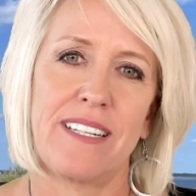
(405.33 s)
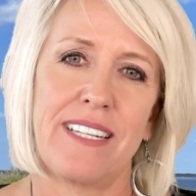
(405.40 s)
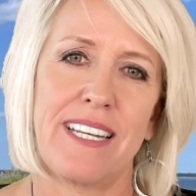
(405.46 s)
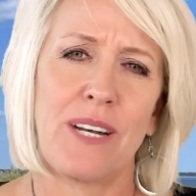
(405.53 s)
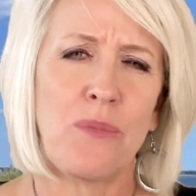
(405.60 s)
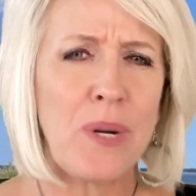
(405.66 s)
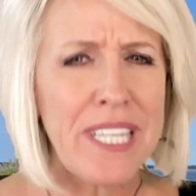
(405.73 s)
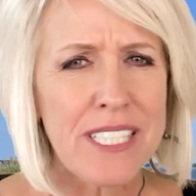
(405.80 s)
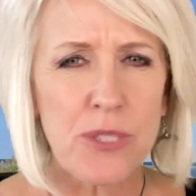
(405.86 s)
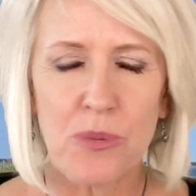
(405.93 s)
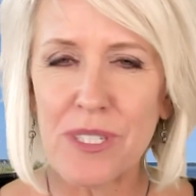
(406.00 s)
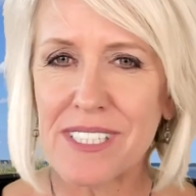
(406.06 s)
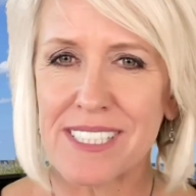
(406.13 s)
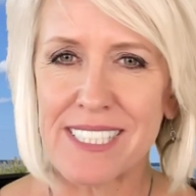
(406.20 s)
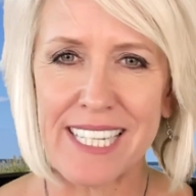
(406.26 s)
And we as
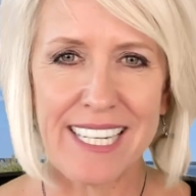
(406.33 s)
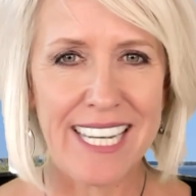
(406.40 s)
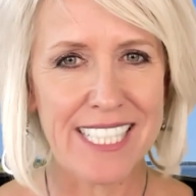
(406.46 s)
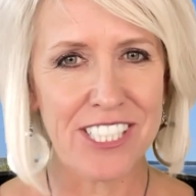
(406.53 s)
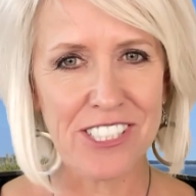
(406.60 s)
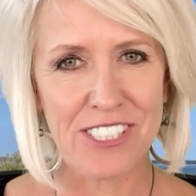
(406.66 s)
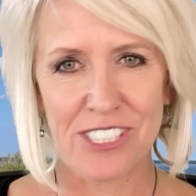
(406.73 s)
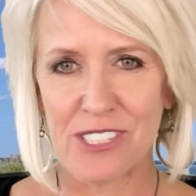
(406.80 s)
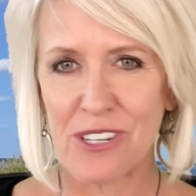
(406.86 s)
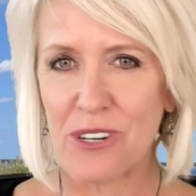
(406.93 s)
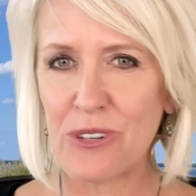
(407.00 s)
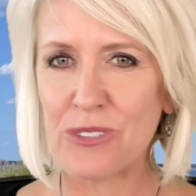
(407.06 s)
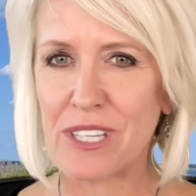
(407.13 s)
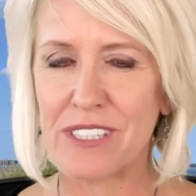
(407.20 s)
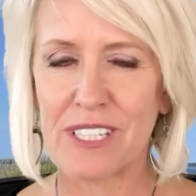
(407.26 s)
real estate agents know
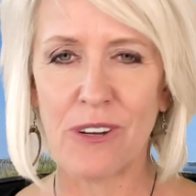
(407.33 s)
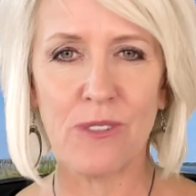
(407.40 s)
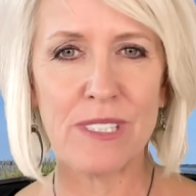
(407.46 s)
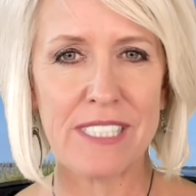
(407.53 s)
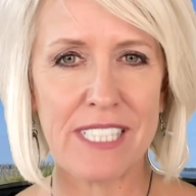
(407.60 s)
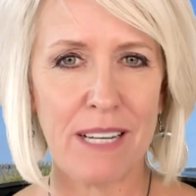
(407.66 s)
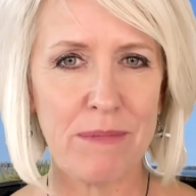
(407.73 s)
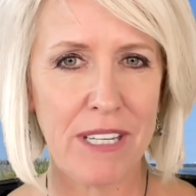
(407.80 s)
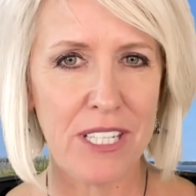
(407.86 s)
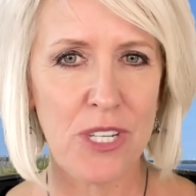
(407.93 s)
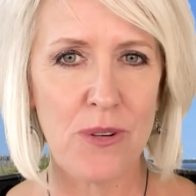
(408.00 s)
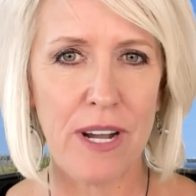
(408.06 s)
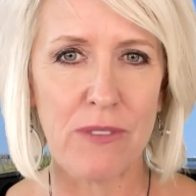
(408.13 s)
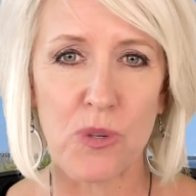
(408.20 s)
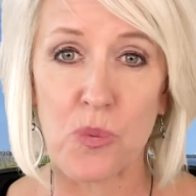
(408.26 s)
that the only time that you
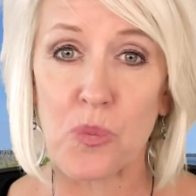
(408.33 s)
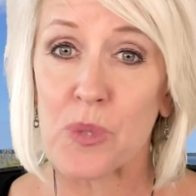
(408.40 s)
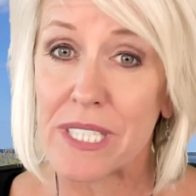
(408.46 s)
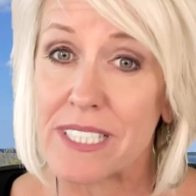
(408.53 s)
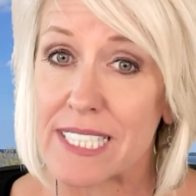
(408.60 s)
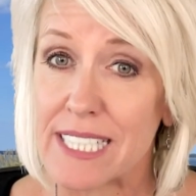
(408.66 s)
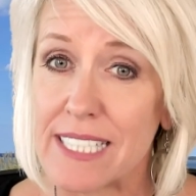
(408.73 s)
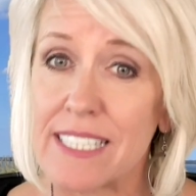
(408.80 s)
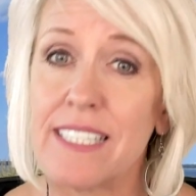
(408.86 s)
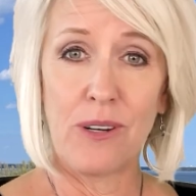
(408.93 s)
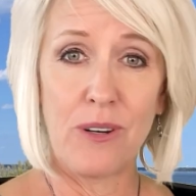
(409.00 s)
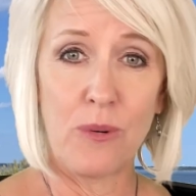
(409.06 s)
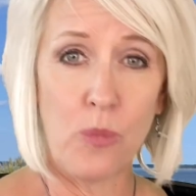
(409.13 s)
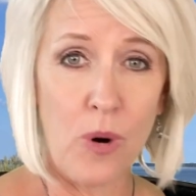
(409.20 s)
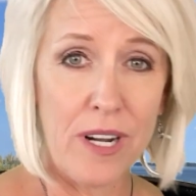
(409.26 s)
ever really
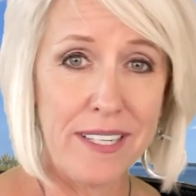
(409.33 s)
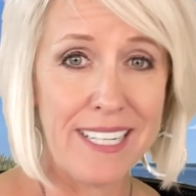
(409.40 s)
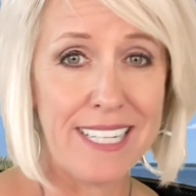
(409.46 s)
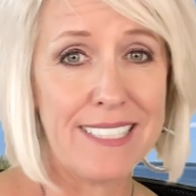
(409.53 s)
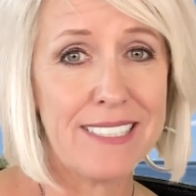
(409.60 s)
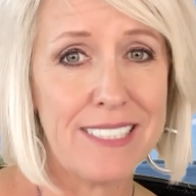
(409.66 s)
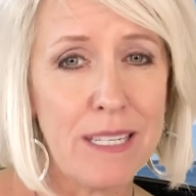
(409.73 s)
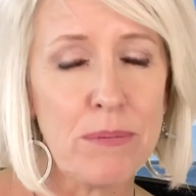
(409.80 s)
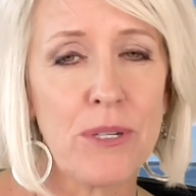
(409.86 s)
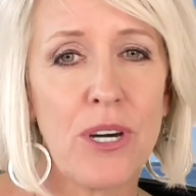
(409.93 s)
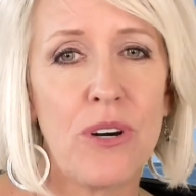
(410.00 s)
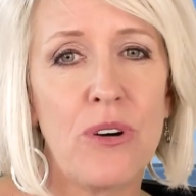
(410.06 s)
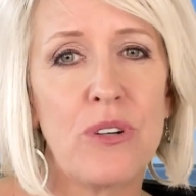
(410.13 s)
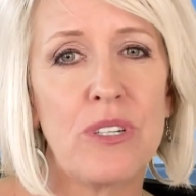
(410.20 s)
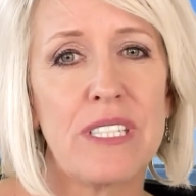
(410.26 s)
want a zip
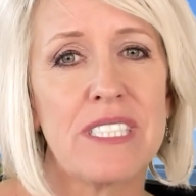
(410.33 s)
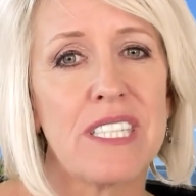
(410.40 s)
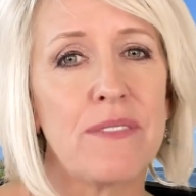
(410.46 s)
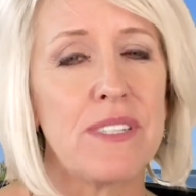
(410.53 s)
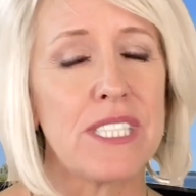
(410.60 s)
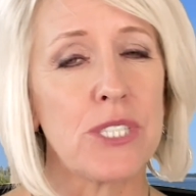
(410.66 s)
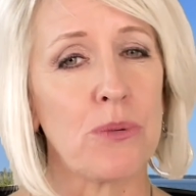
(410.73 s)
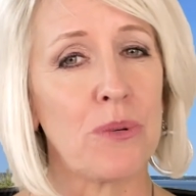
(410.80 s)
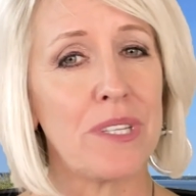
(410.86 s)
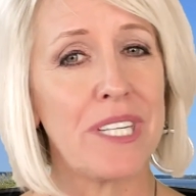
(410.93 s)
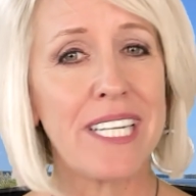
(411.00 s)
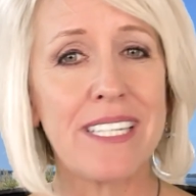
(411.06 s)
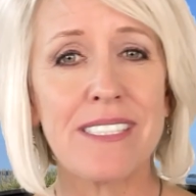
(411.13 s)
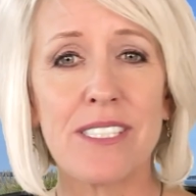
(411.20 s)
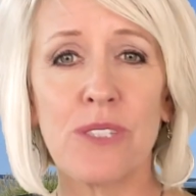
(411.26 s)
code is if it's
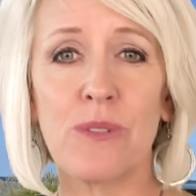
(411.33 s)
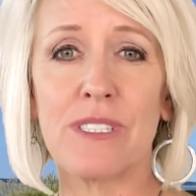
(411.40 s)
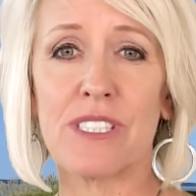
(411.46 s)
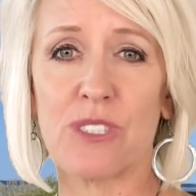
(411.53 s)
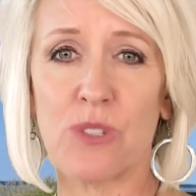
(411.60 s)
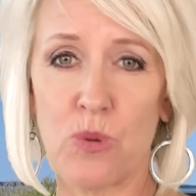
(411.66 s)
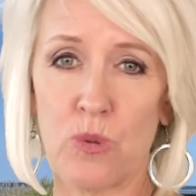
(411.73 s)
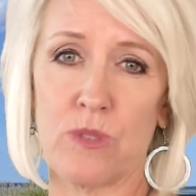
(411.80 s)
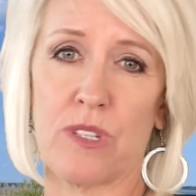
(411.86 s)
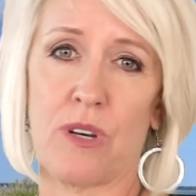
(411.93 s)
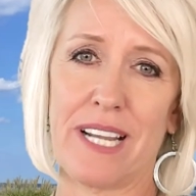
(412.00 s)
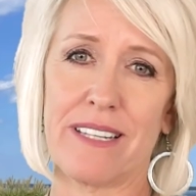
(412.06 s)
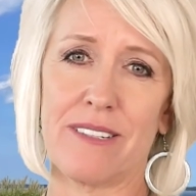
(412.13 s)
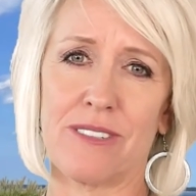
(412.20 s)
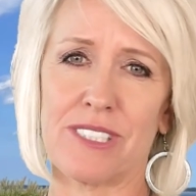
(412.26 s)
related to a school
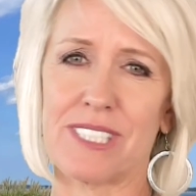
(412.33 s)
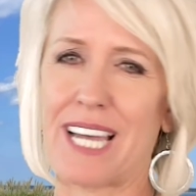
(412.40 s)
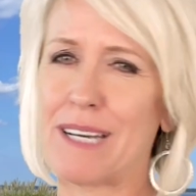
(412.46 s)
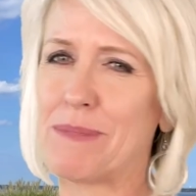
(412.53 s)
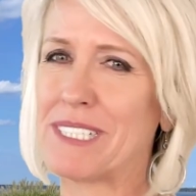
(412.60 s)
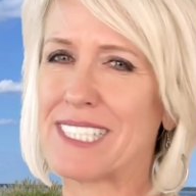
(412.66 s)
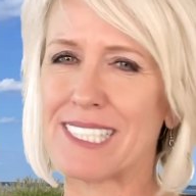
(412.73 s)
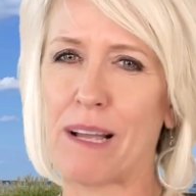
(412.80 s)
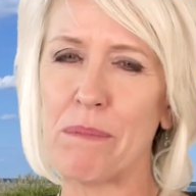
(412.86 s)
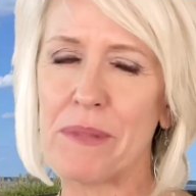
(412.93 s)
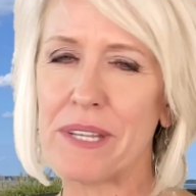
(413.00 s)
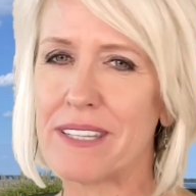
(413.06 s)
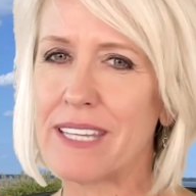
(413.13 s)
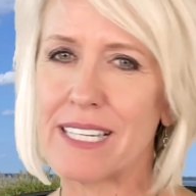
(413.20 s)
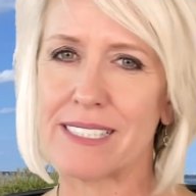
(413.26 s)
zone. There's got to be
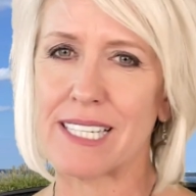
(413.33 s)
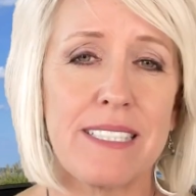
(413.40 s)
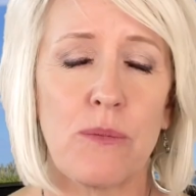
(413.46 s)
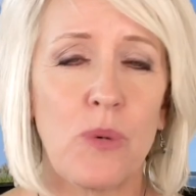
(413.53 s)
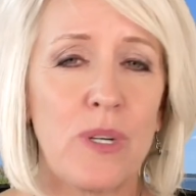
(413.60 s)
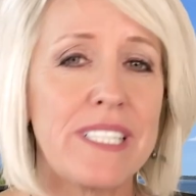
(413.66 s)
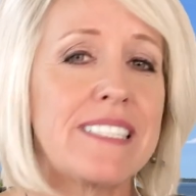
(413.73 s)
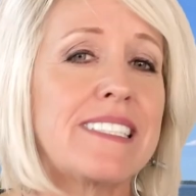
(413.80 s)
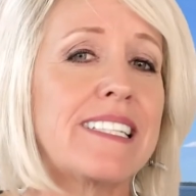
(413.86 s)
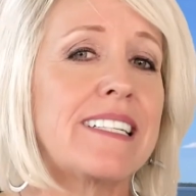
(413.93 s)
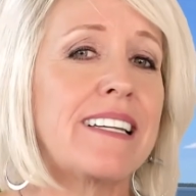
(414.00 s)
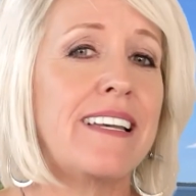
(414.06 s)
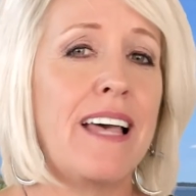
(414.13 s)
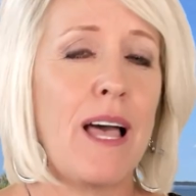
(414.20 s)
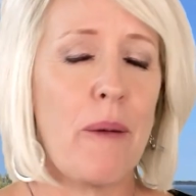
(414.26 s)
something that's like, what is it
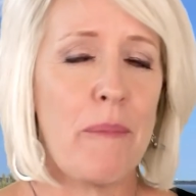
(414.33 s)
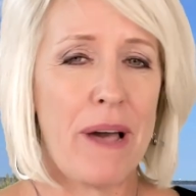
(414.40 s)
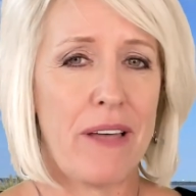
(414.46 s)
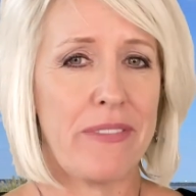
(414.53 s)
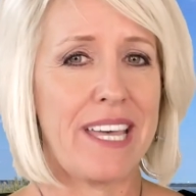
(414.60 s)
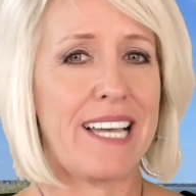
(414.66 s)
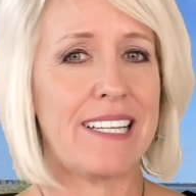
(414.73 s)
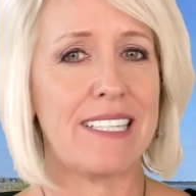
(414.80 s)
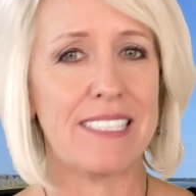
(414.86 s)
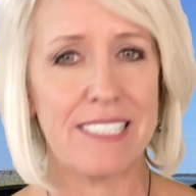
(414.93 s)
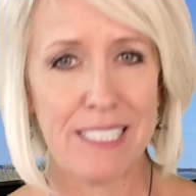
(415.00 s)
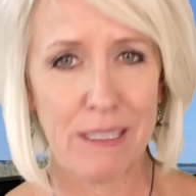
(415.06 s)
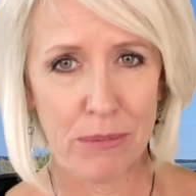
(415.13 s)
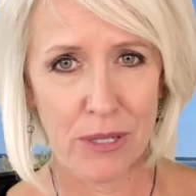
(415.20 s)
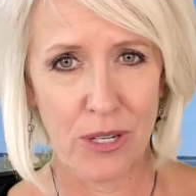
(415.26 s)
about that
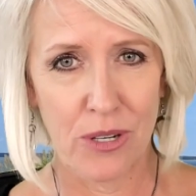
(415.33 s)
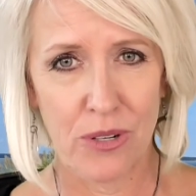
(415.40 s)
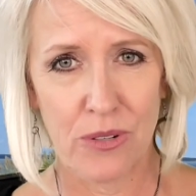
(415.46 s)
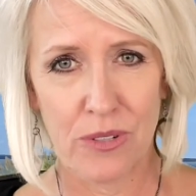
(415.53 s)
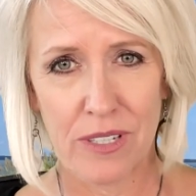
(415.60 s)
zip code?